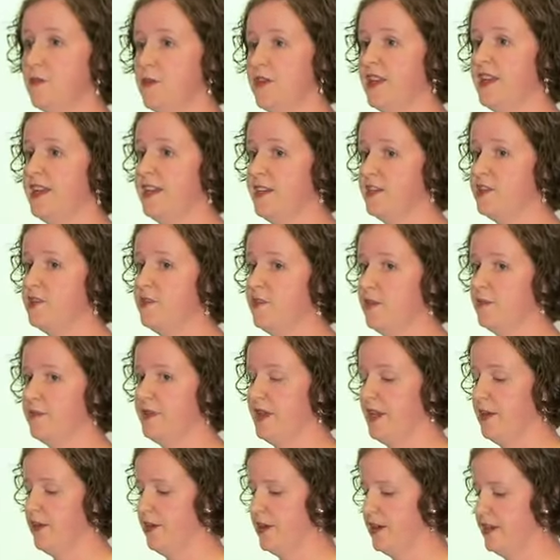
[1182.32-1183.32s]
for that interim
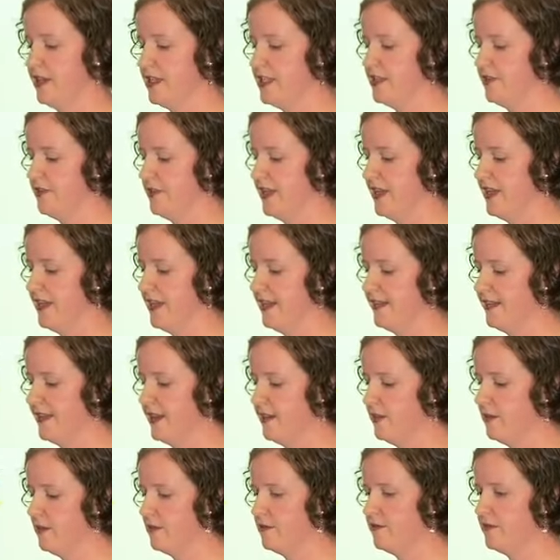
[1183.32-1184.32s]
period until they get
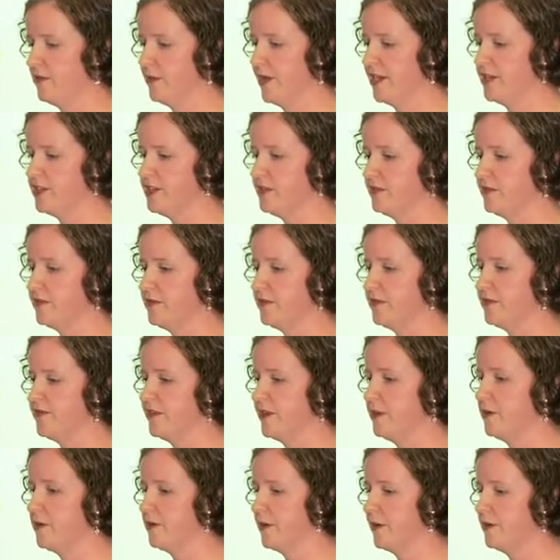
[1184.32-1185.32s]
that confirmation from
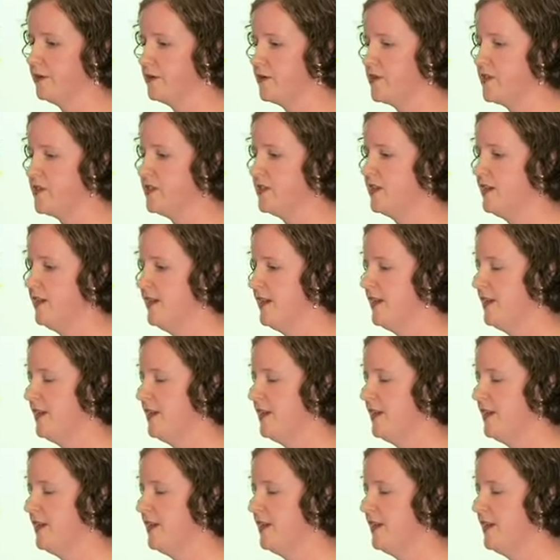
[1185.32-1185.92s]
VicRoads.